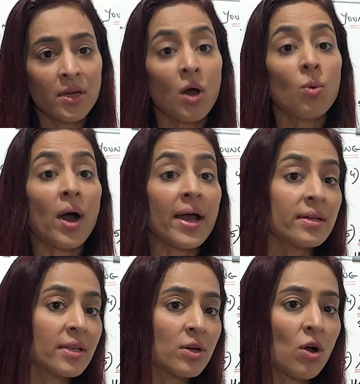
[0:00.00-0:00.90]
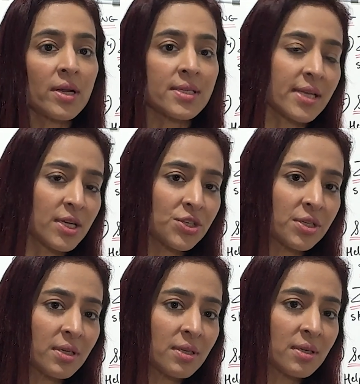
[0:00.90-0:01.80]
Now why are they called
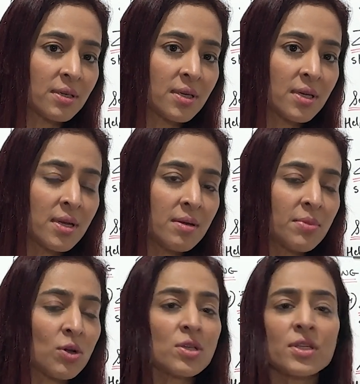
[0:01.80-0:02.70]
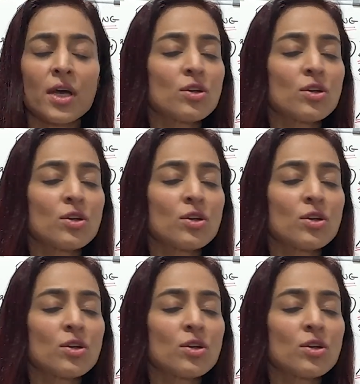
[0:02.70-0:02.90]
essential? Because they are